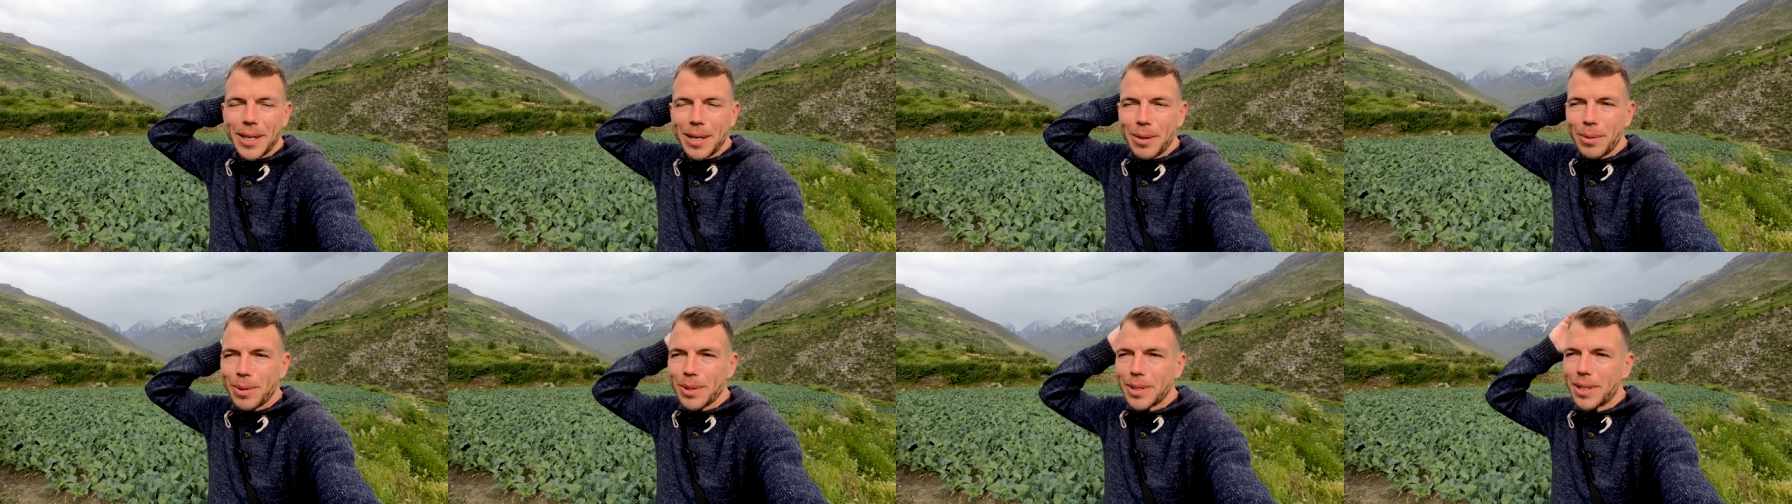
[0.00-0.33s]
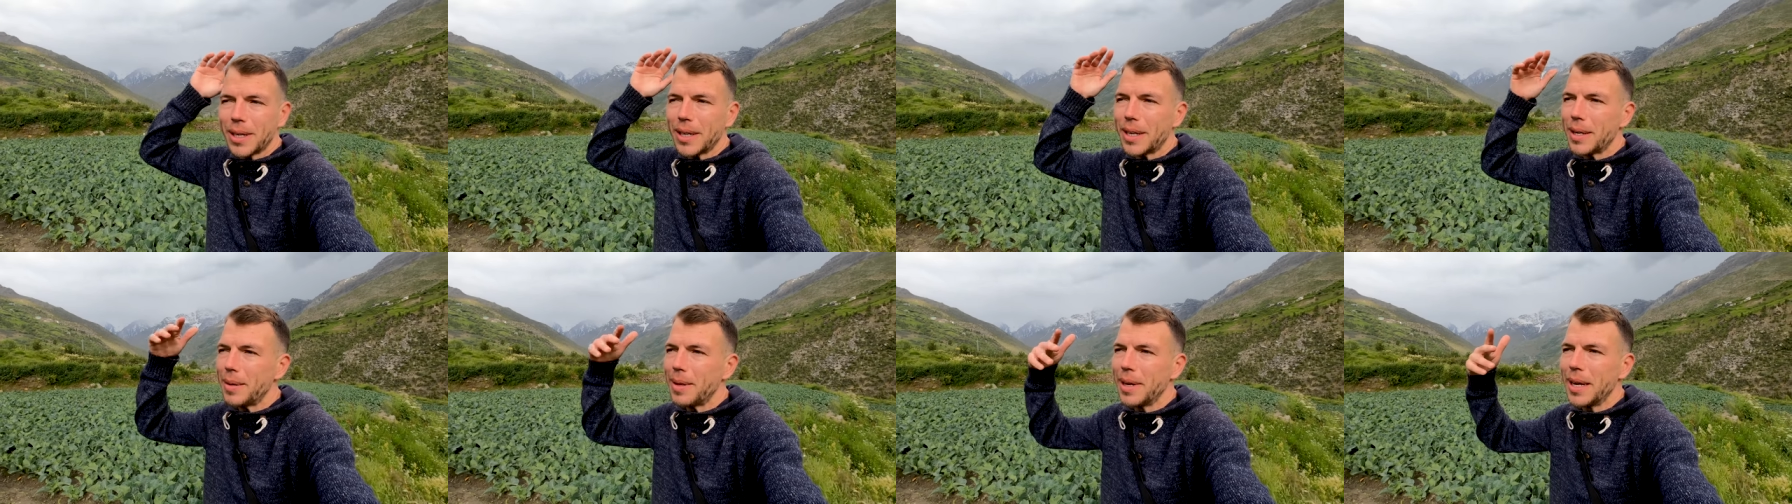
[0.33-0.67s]
I
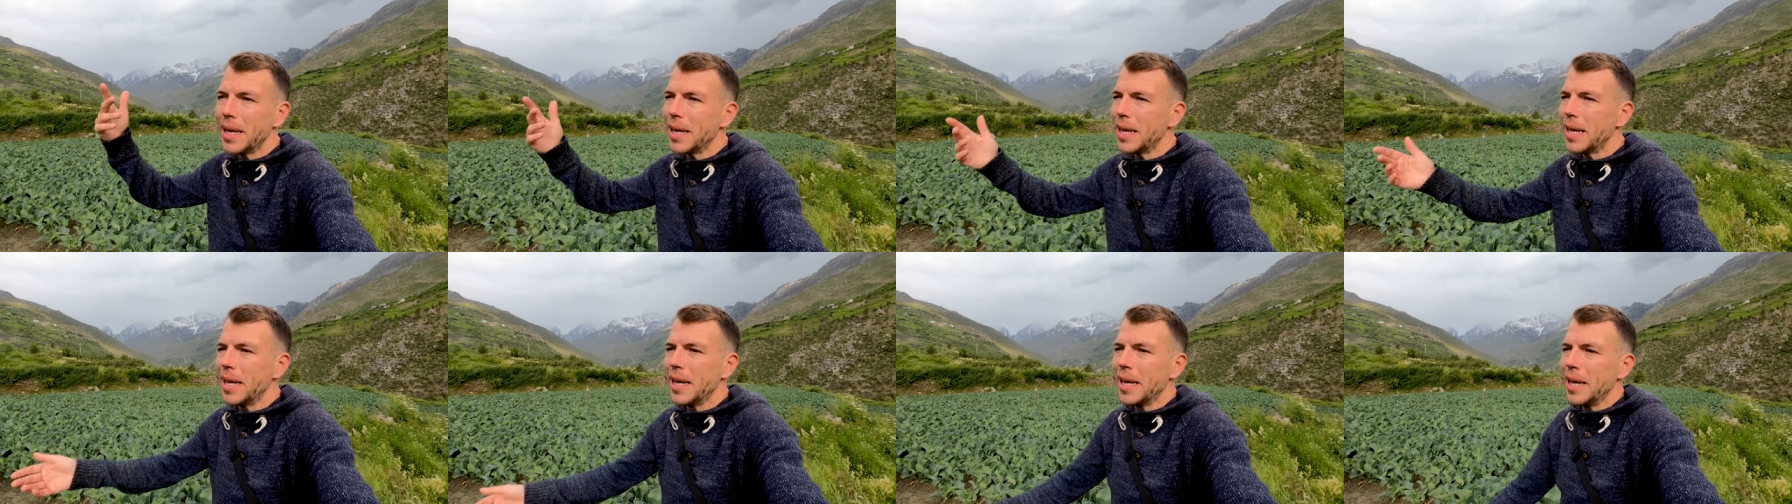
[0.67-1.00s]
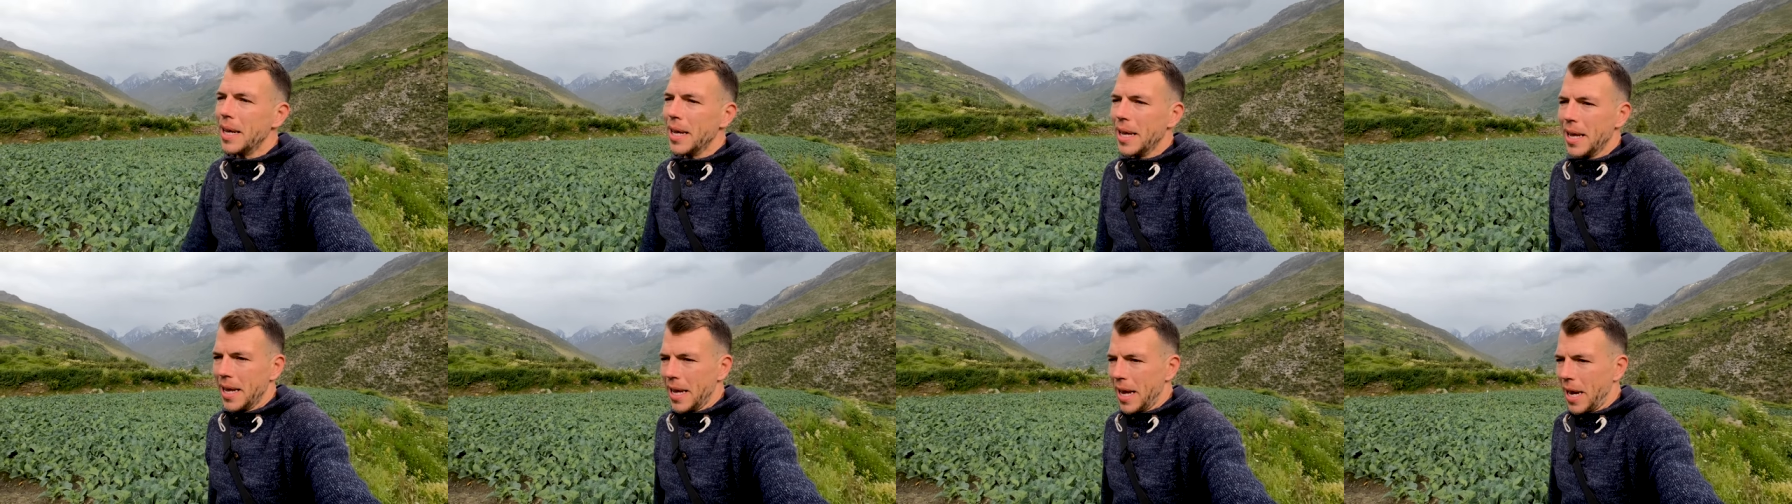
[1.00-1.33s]

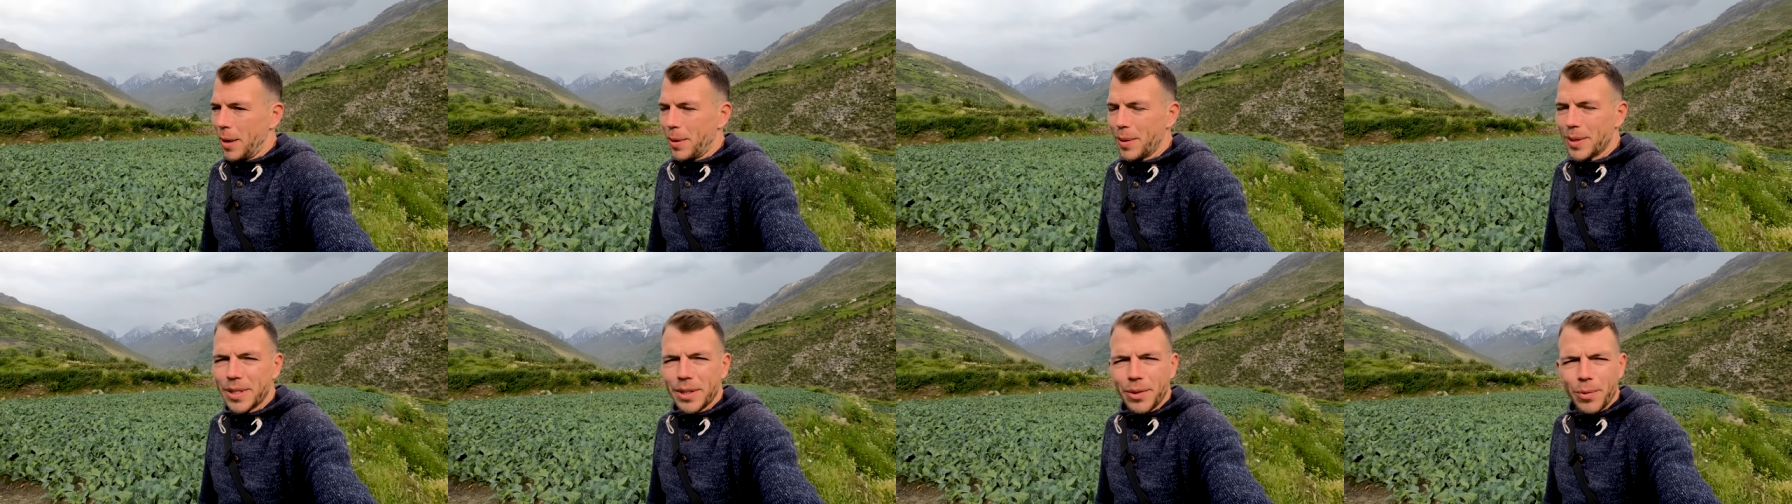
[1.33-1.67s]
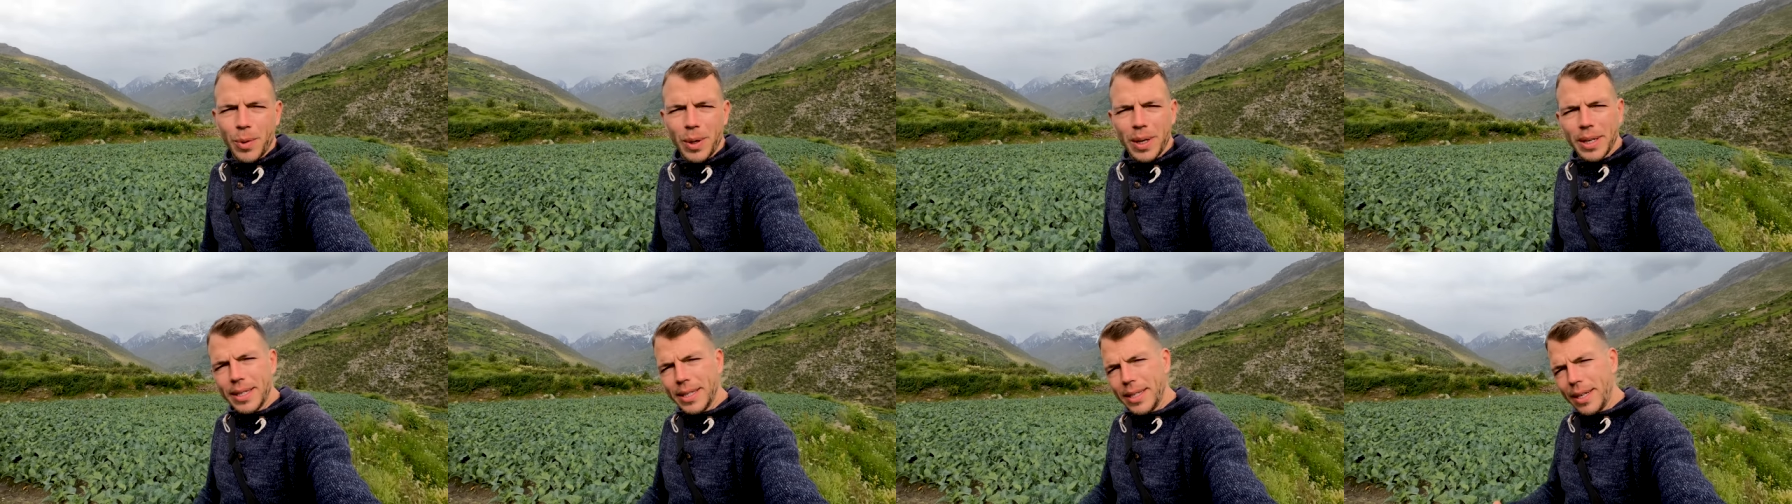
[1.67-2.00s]
wasn't
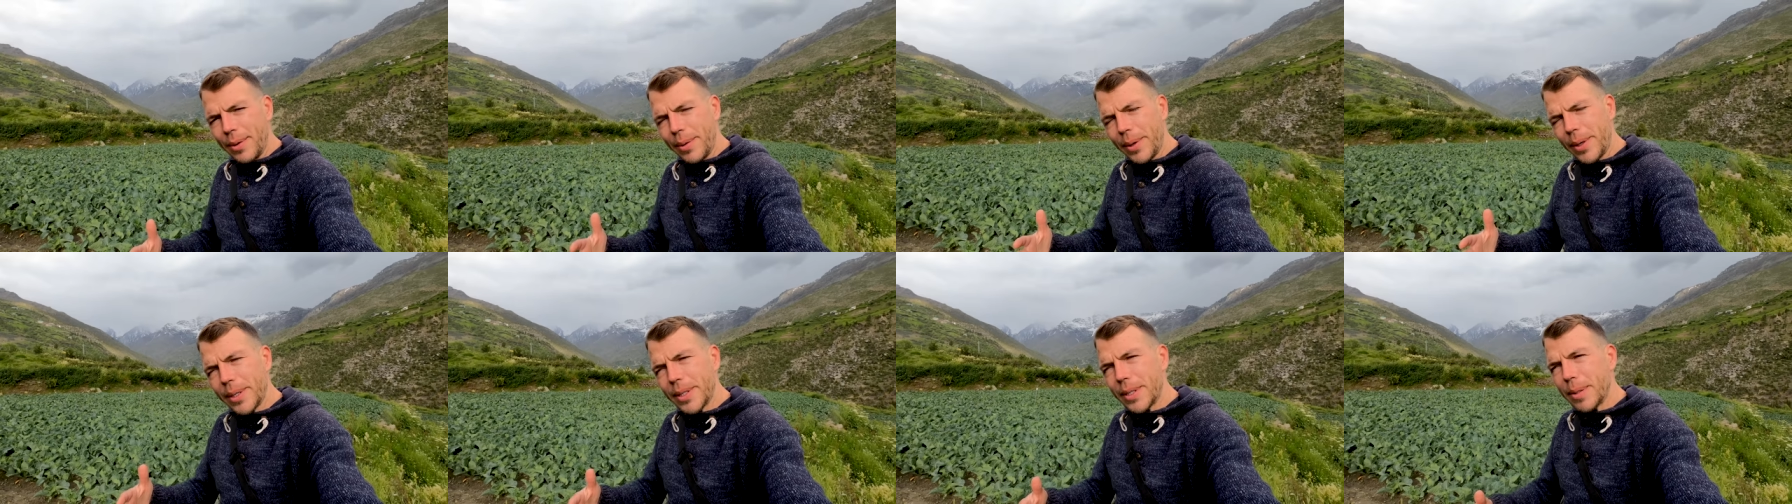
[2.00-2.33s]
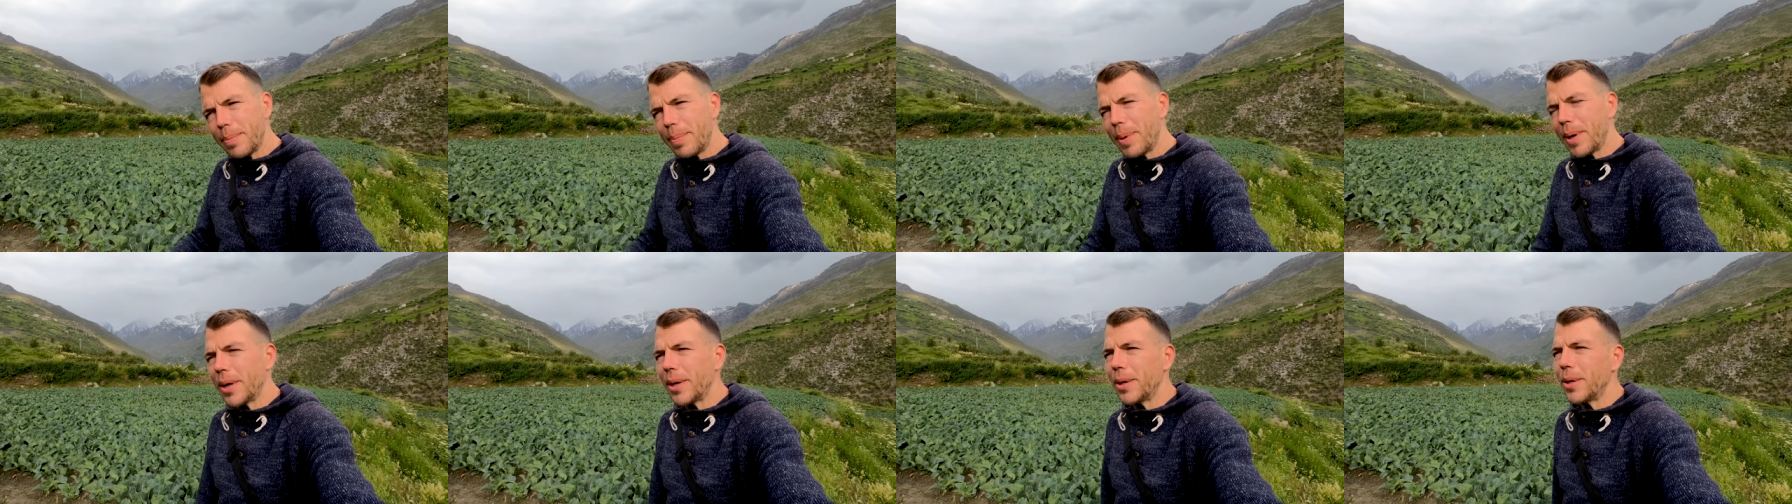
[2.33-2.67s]
really serious
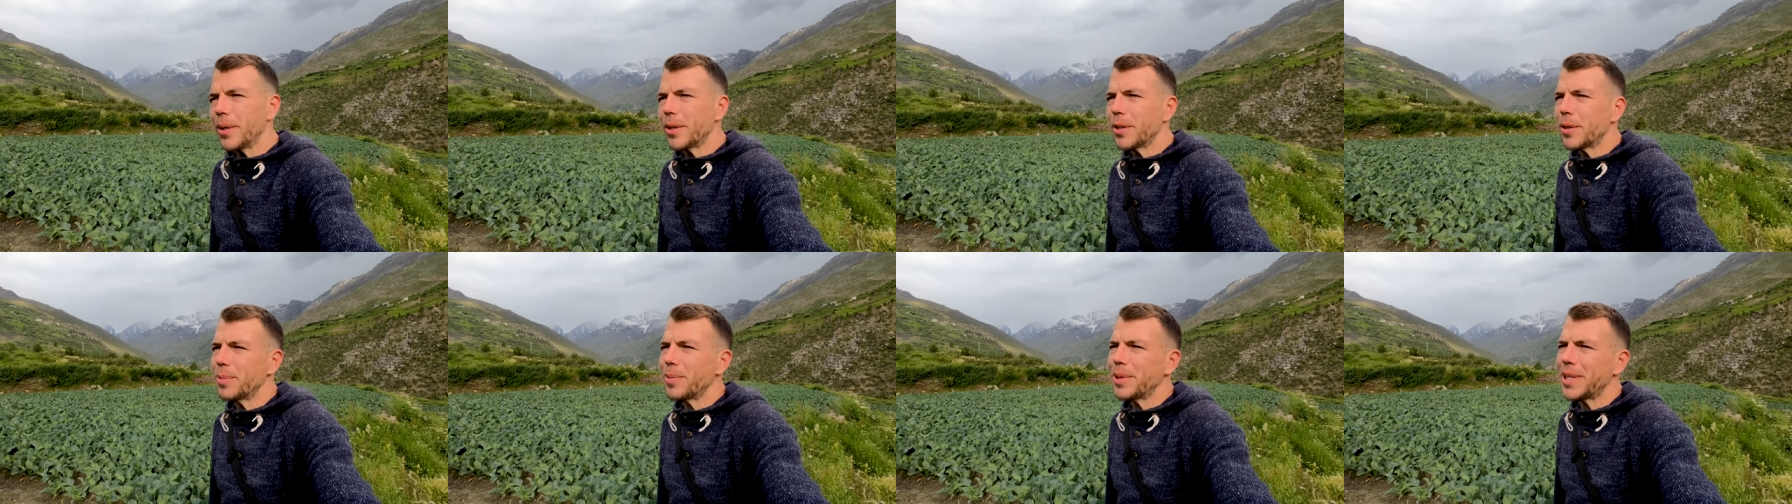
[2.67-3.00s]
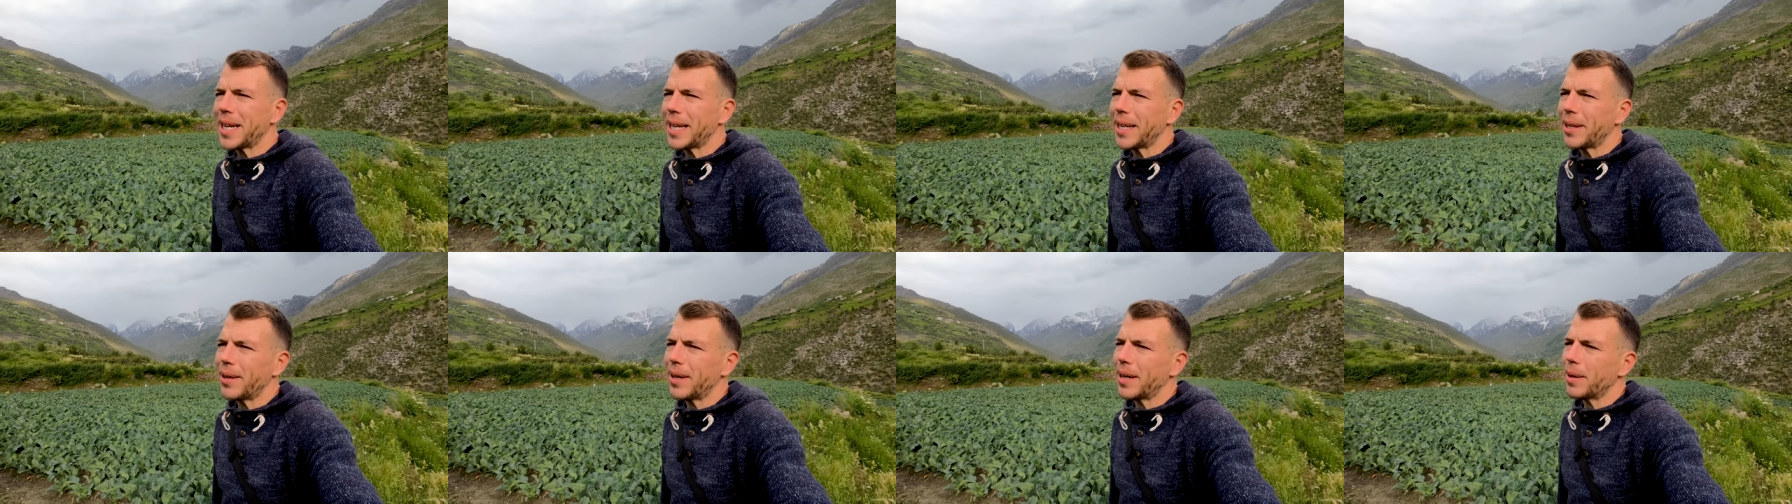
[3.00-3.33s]
about the YouTube
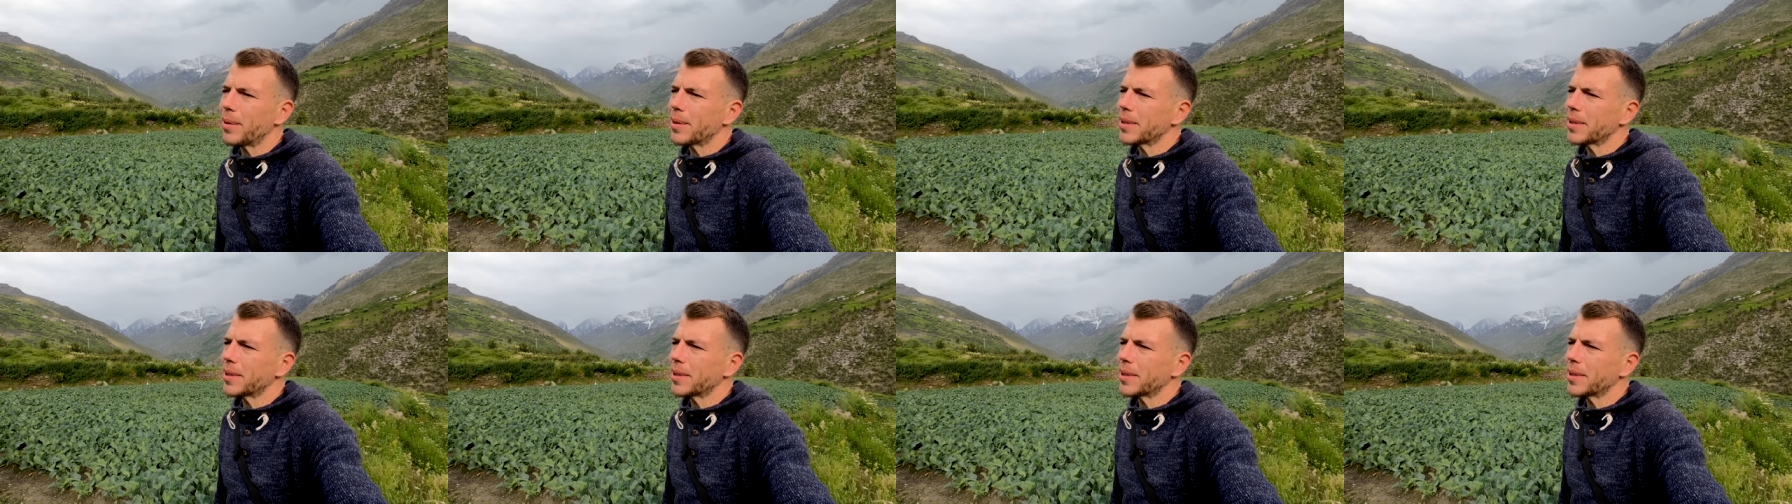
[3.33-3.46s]
channel.